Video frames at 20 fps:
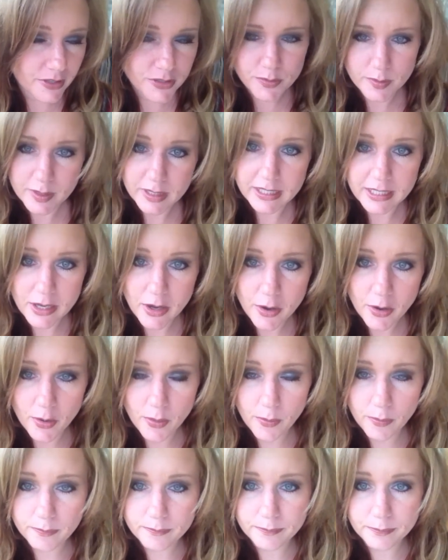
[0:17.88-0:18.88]
really
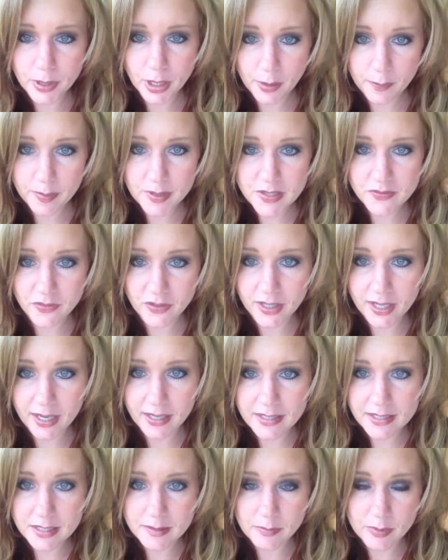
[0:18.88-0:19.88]
no purpose for
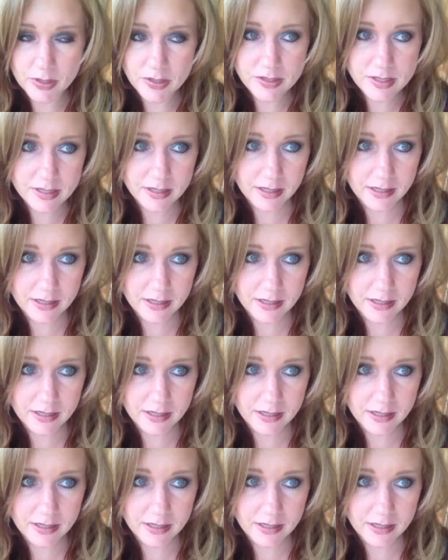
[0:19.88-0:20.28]
customers.